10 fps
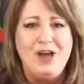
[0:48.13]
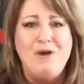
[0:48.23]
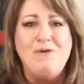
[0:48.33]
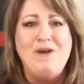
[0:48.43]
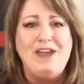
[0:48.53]

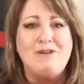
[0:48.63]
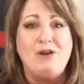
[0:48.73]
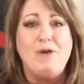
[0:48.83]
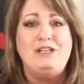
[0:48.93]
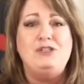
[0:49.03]
we are
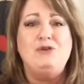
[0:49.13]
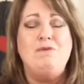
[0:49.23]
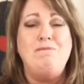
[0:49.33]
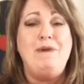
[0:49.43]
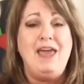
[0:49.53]
going to
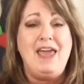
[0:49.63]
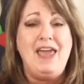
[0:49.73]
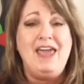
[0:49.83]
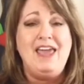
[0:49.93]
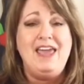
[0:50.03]

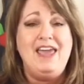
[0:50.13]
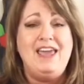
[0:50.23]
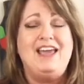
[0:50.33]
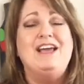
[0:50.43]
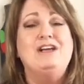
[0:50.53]

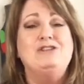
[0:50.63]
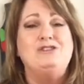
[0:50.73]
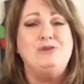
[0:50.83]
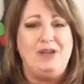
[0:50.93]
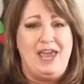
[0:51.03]
make
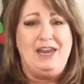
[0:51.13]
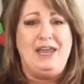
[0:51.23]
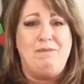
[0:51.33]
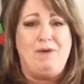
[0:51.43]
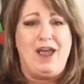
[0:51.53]
zucchini
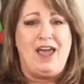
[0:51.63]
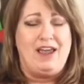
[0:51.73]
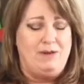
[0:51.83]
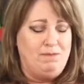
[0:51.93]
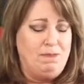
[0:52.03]
bread.
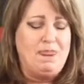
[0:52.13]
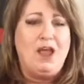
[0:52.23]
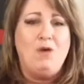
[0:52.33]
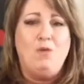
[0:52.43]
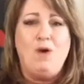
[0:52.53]

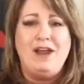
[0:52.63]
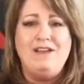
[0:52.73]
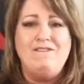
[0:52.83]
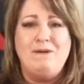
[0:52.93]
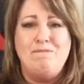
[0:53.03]
One of
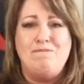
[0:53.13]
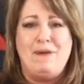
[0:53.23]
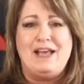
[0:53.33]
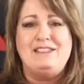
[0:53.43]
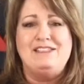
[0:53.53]
the
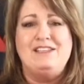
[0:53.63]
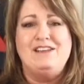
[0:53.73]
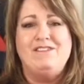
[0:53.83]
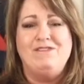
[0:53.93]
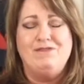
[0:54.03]
best
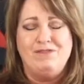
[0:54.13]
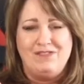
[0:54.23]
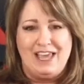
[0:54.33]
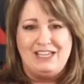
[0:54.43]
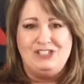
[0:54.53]

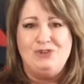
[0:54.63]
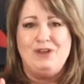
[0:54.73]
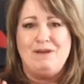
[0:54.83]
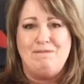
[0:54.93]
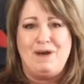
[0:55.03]
things you can
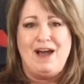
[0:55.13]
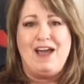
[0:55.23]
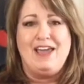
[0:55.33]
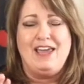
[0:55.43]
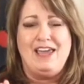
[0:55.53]
buy
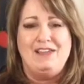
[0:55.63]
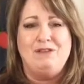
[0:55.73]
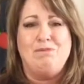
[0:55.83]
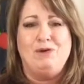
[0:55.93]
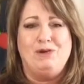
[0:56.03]
in the
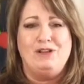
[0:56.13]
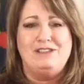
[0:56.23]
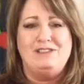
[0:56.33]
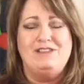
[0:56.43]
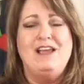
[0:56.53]

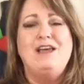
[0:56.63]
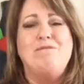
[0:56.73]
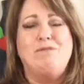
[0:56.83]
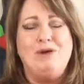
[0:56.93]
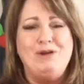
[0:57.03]
produce
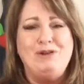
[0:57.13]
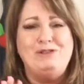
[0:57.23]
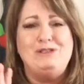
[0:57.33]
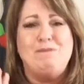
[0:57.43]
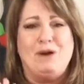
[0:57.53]
produce
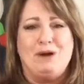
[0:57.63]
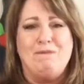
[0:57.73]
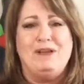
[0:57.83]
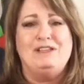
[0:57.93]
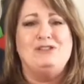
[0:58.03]

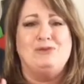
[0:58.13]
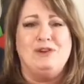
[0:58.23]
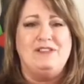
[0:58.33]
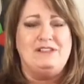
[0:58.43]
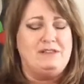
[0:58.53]
department during
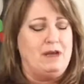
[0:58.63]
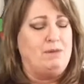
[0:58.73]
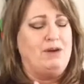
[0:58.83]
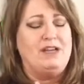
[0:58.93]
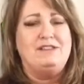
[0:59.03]
the summer
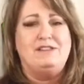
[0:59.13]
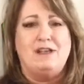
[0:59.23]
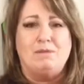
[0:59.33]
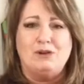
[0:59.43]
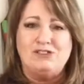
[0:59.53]
is
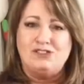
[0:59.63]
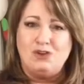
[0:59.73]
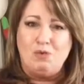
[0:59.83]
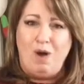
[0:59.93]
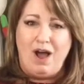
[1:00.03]
summer
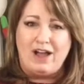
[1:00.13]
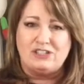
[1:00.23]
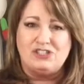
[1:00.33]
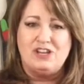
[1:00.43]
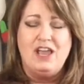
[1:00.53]

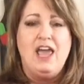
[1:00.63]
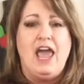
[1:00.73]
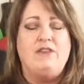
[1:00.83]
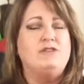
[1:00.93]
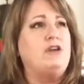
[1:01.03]
squash. And
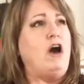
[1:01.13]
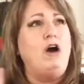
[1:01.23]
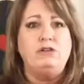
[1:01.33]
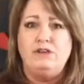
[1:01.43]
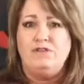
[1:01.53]
there's all
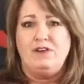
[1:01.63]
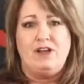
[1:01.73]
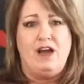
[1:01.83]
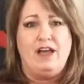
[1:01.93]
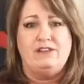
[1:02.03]
different
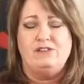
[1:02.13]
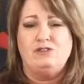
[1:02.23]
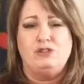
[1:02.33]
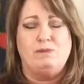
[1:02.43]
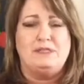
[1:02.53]
kinds. There's
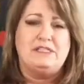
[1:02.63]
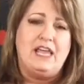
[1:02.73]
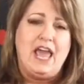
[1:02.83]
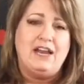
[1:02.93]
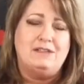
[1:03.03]
the
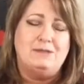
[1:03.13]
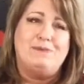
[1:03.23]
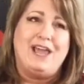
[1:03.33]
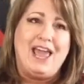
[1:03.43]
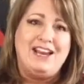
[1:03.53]
spaghetti, spaghetti